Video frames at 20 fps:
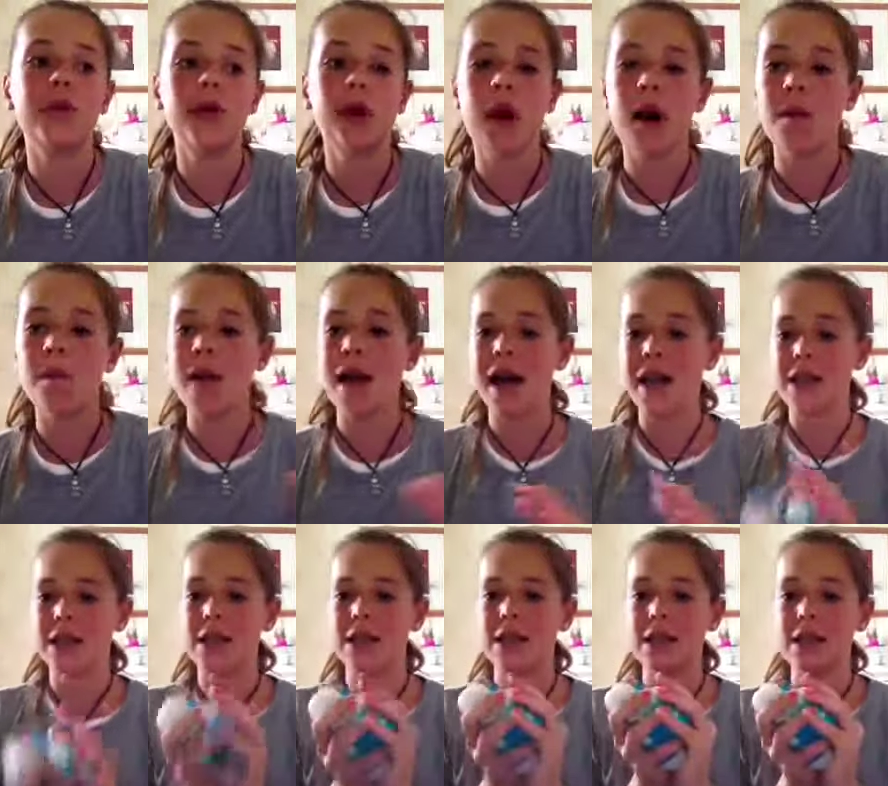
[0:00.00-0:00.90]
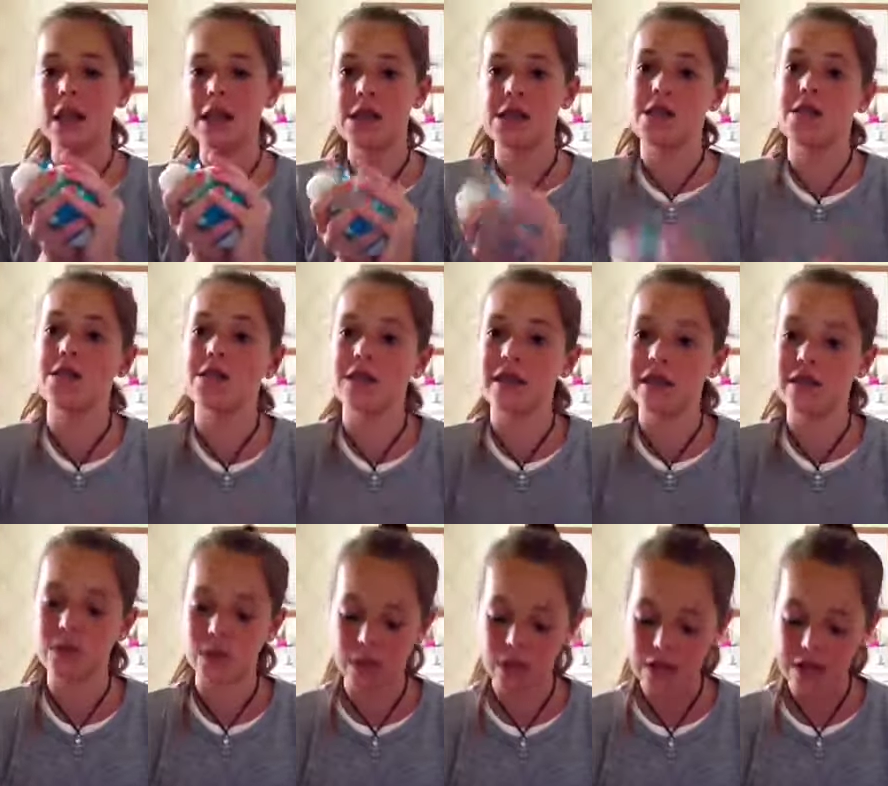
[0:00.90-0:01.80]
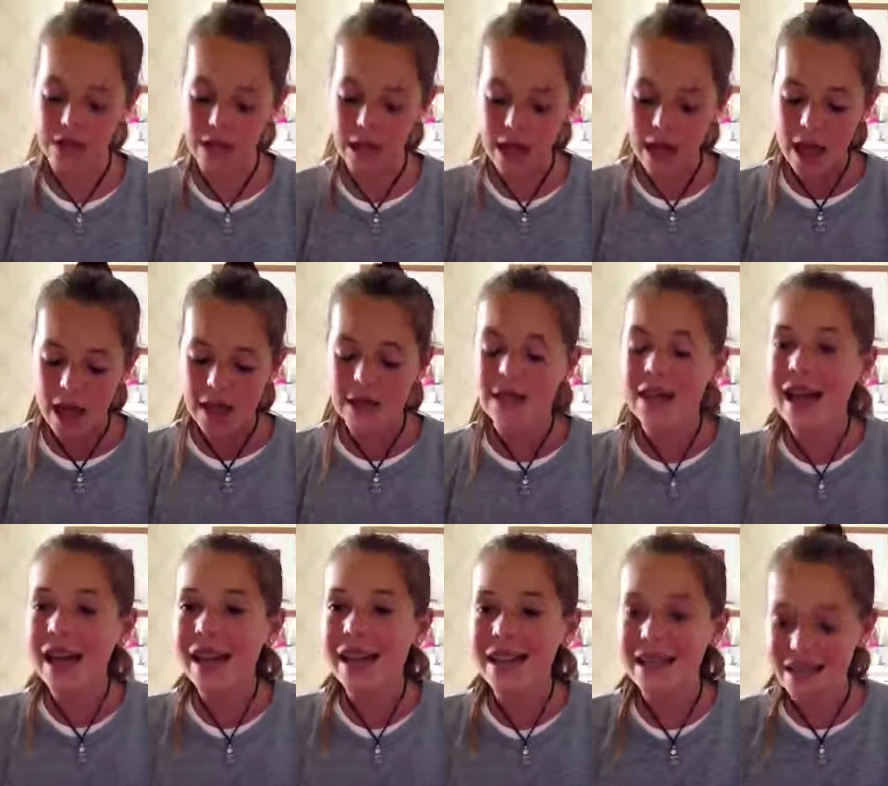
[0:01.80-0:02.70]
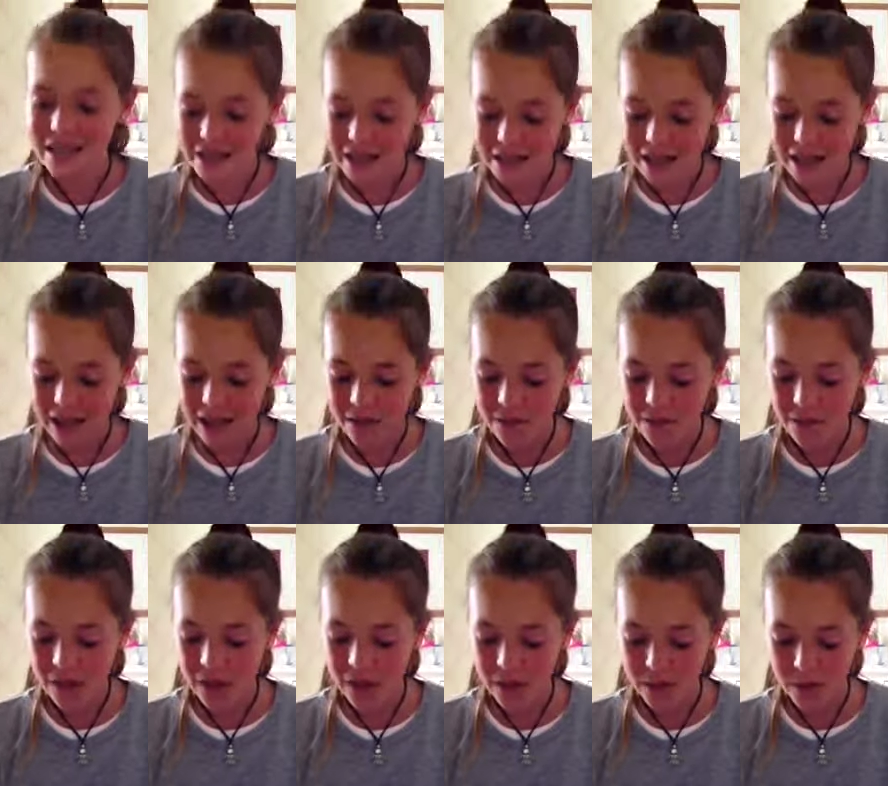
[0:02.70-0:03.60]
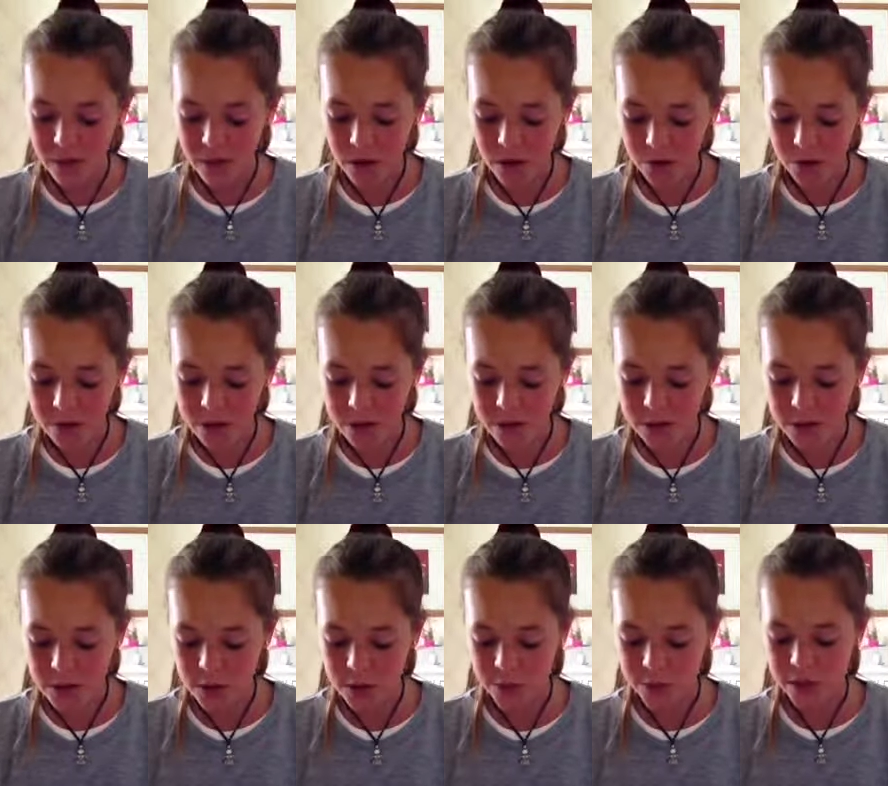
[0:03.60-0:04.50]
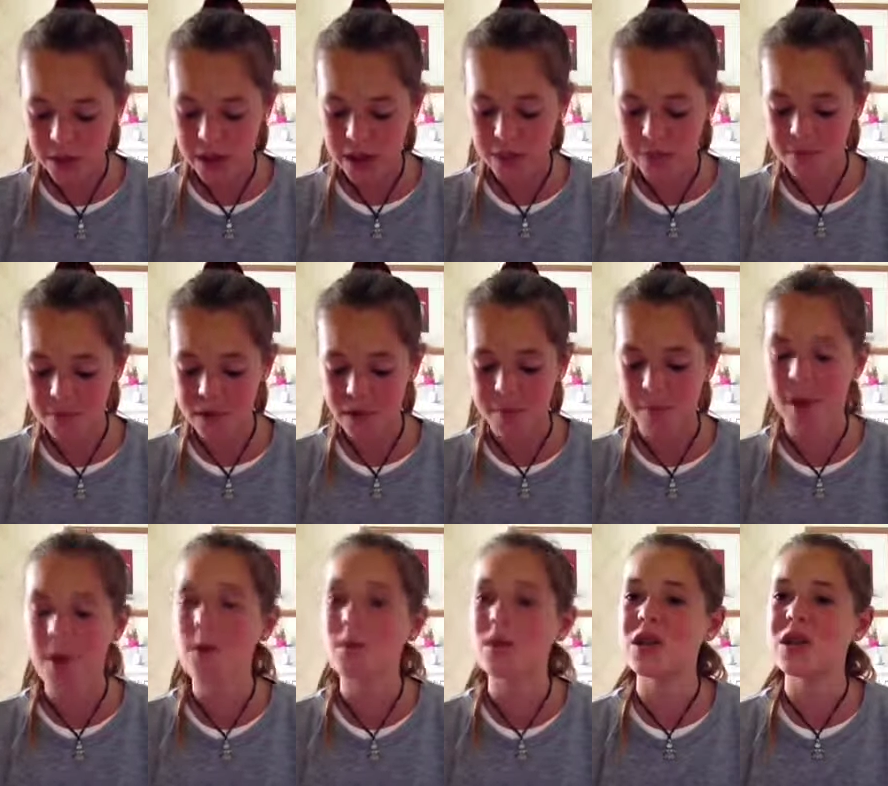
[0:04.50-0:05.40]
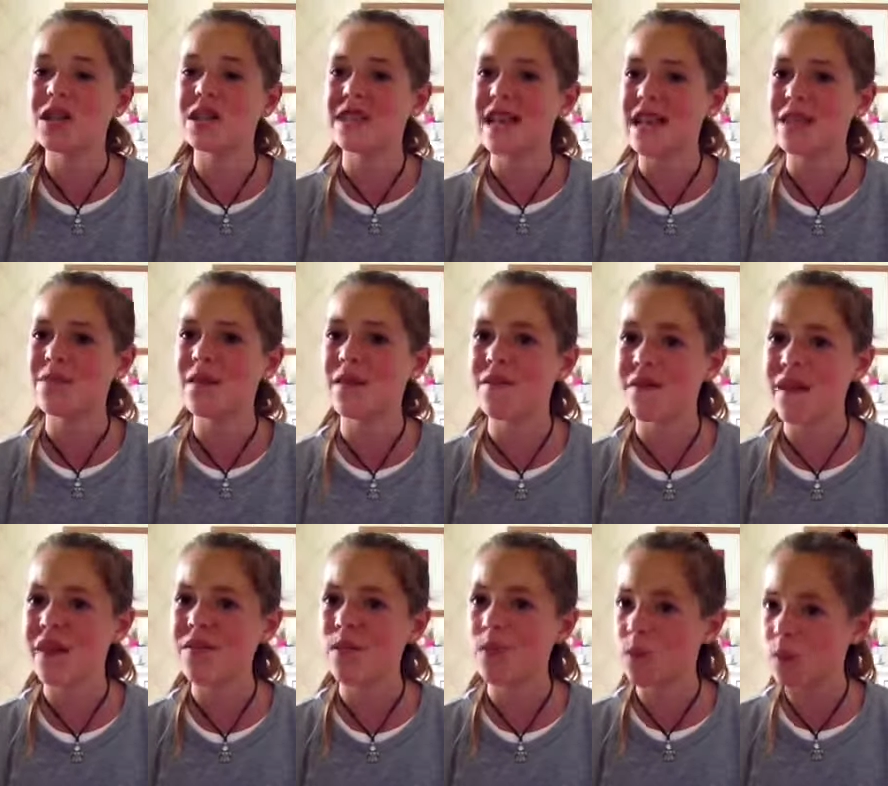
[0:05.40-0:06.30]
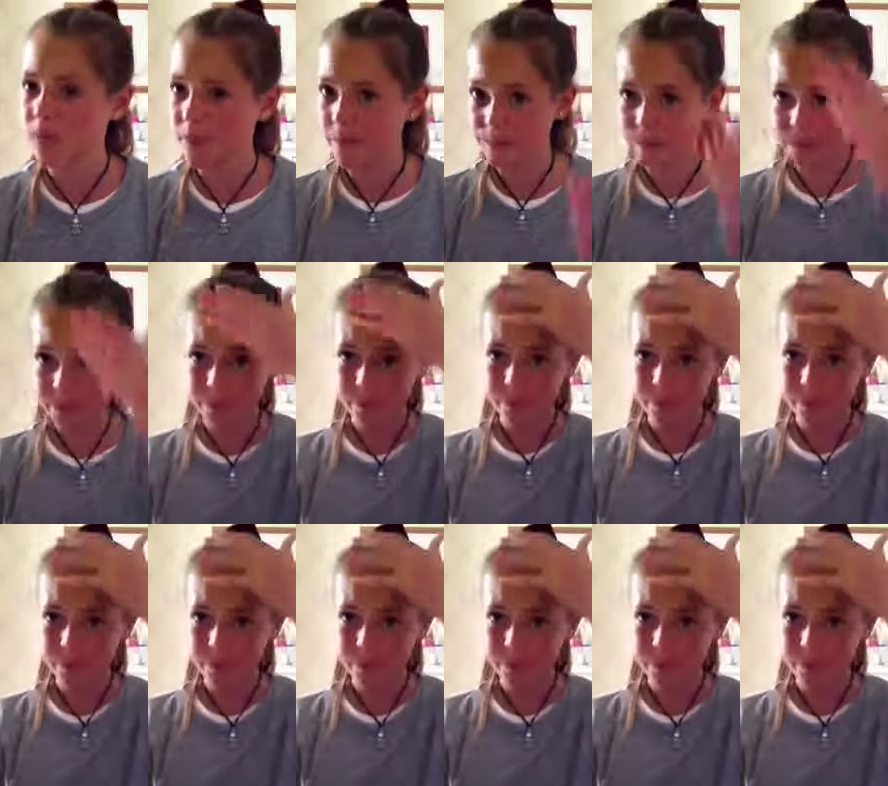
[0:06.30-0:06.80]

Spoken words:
Hand sanitizers for $6. Sadly, they didn't have Island Margarita, which I was really upset about because that's my favorite one.